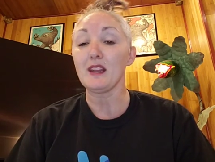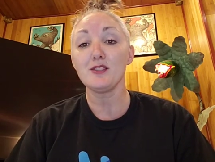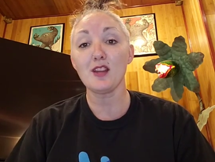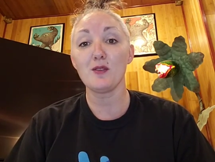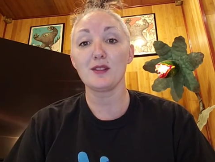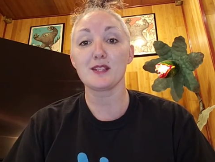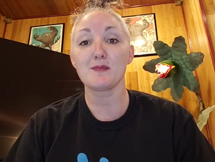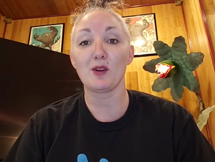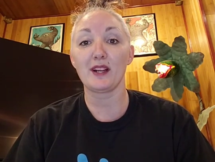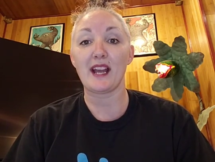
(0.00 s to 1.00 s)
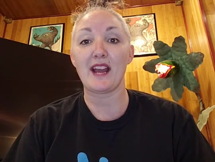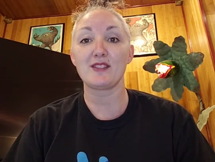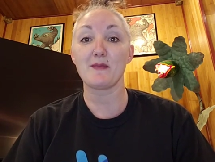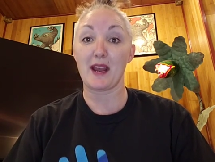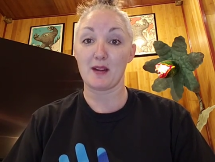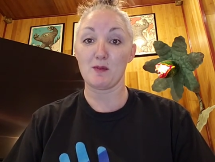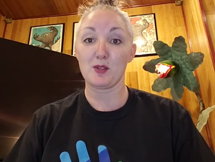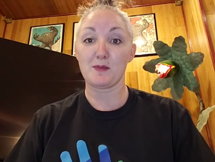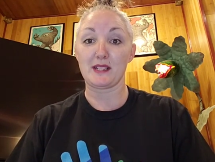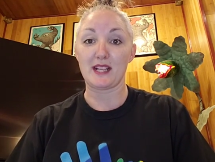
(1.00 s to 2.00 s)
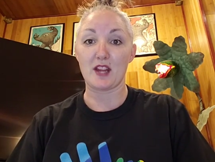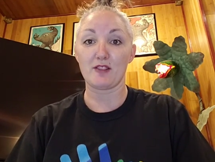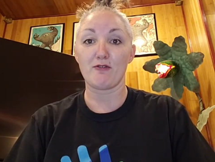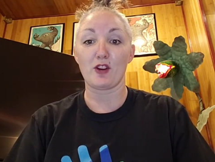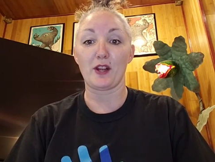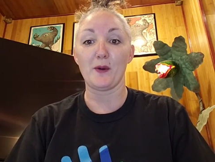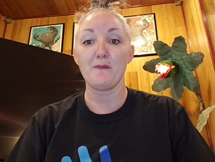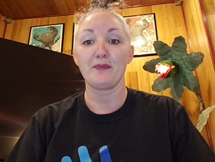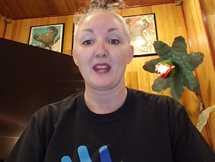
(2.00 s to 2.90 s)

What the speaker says: So this morning I have some animals put together for you.